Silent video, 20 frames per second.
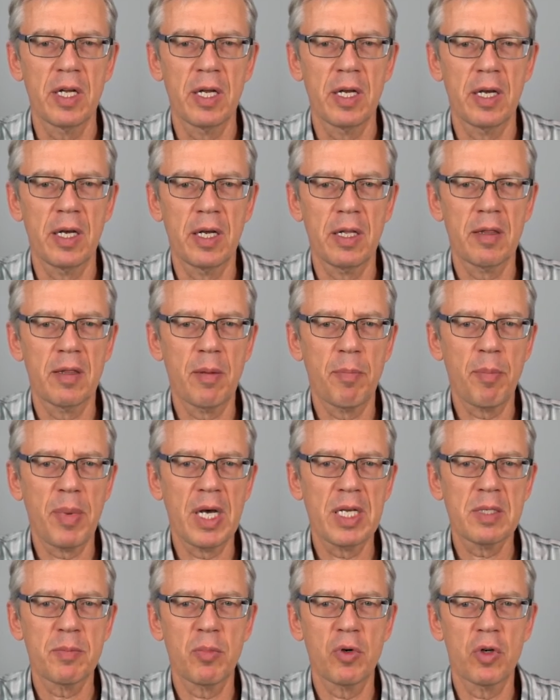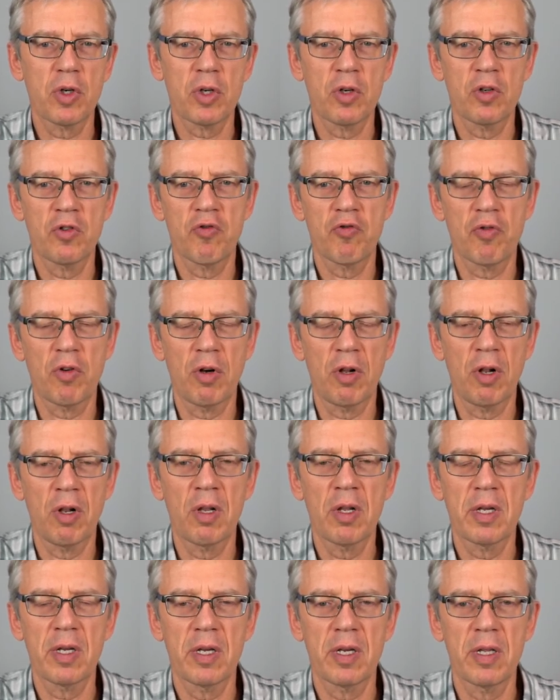at the passport
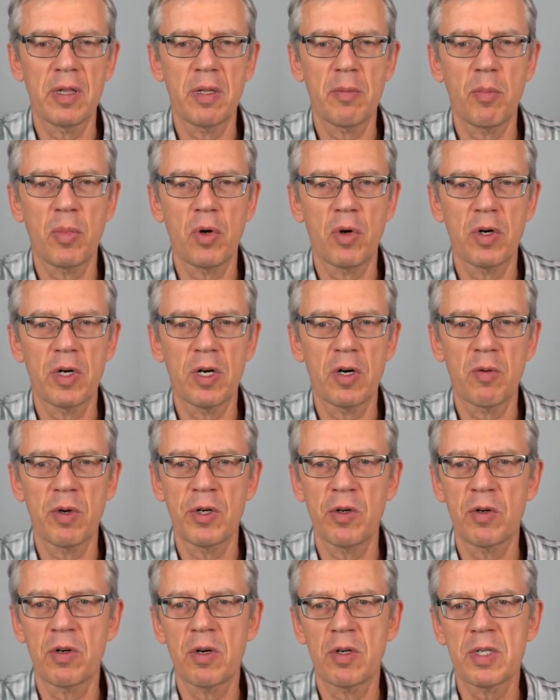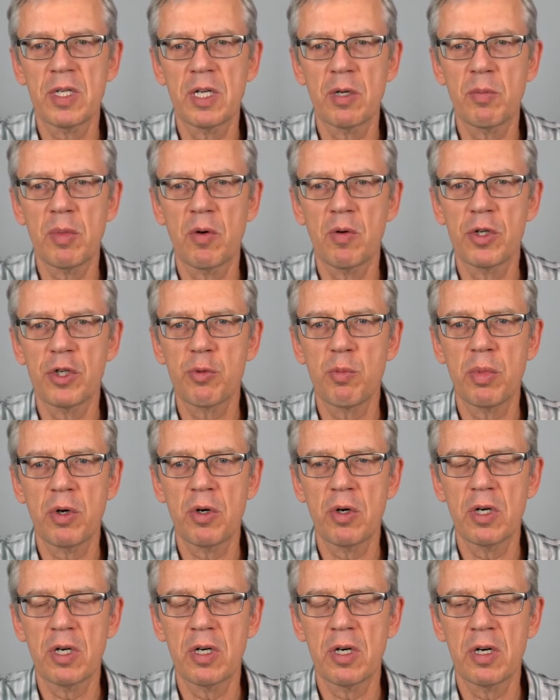control in the border, when you're crossing Polish
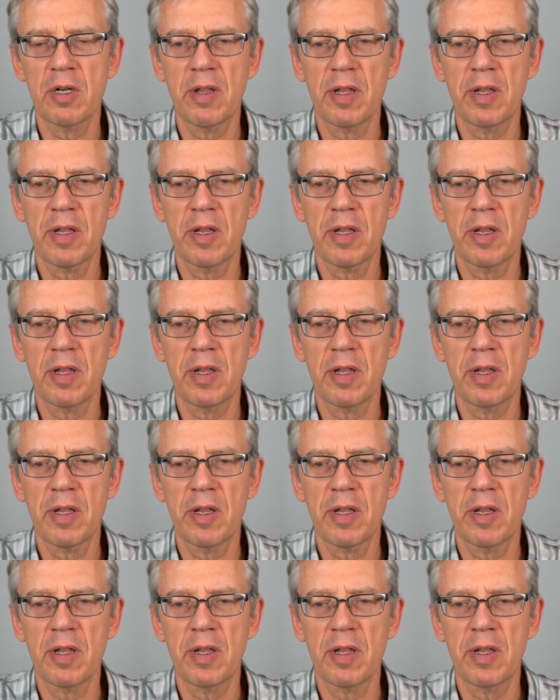border,